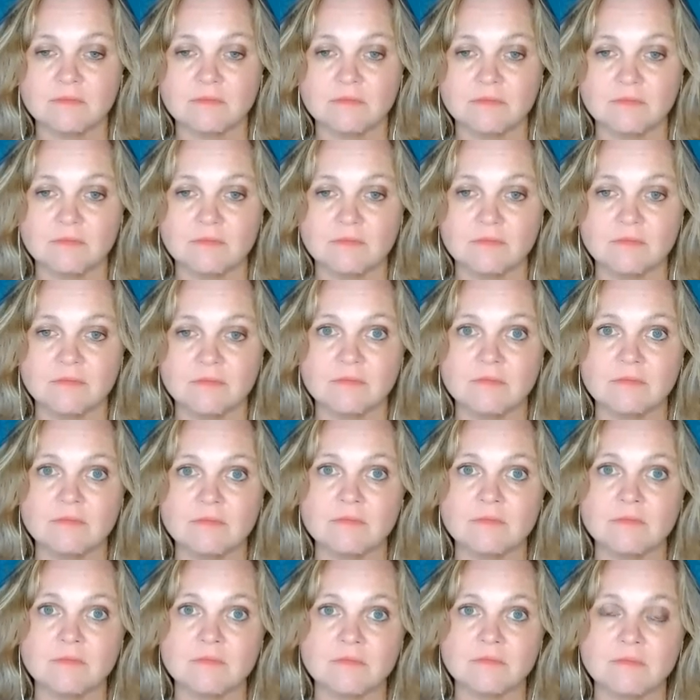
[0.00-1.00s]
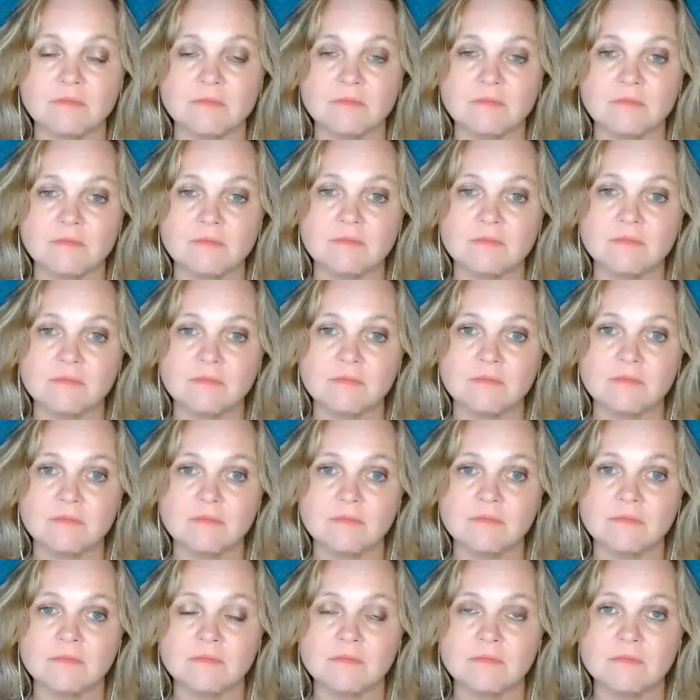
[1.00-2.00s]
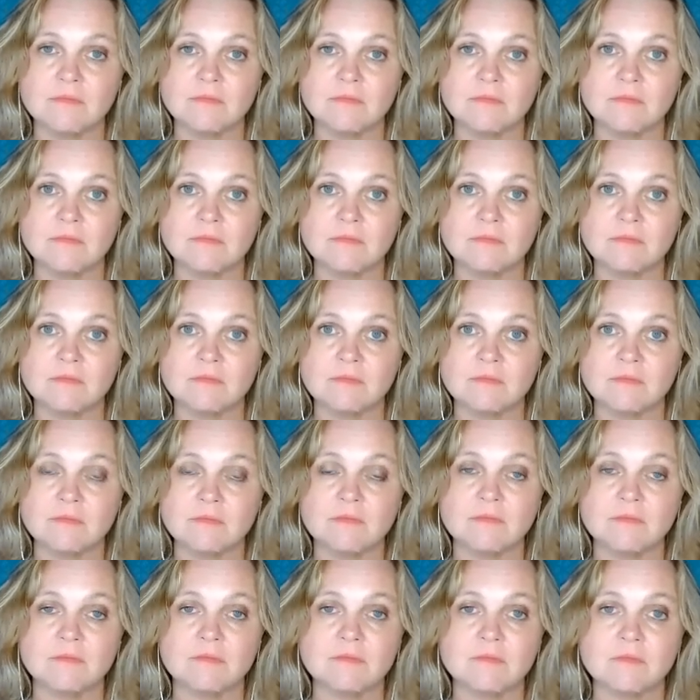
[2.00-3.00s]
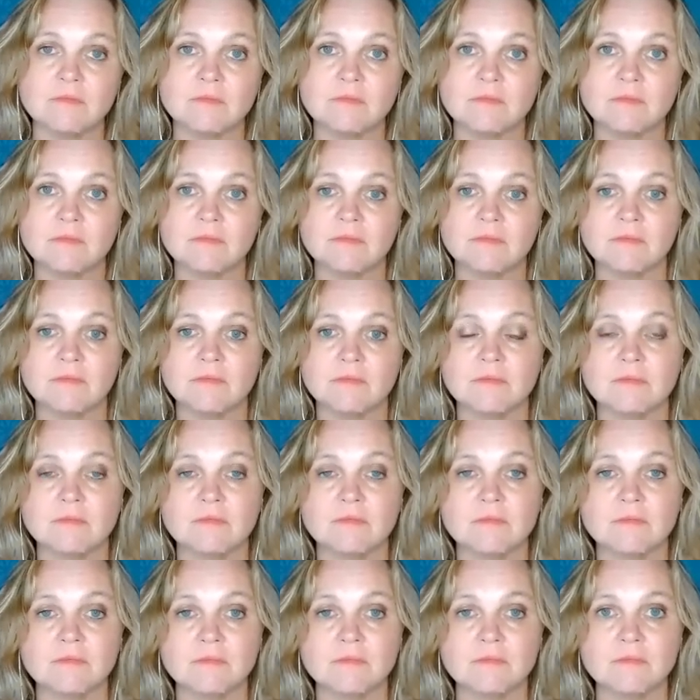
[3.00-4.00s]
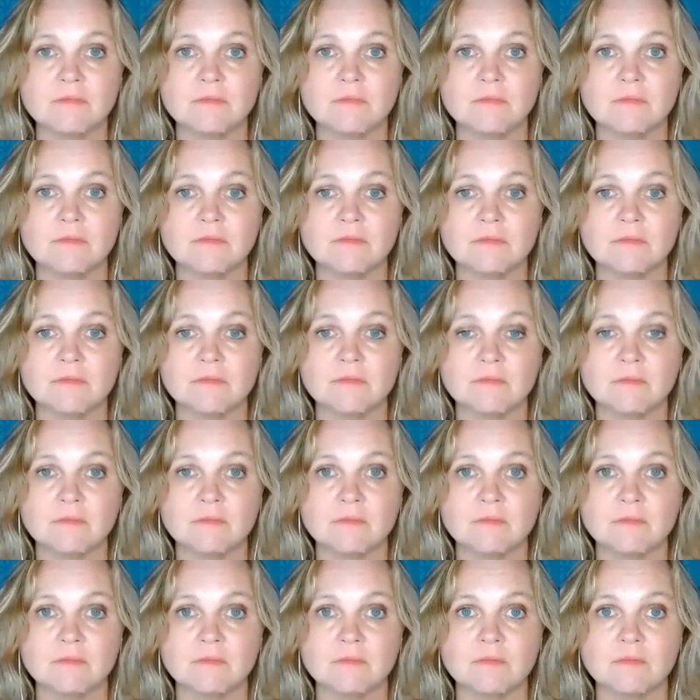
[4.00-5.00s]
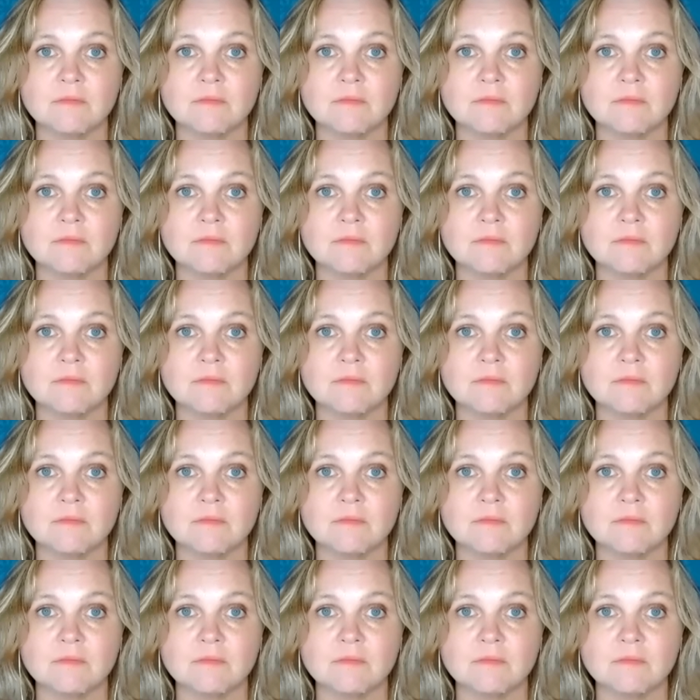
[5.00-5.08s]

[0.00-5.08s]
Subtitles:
The person shown says nothing.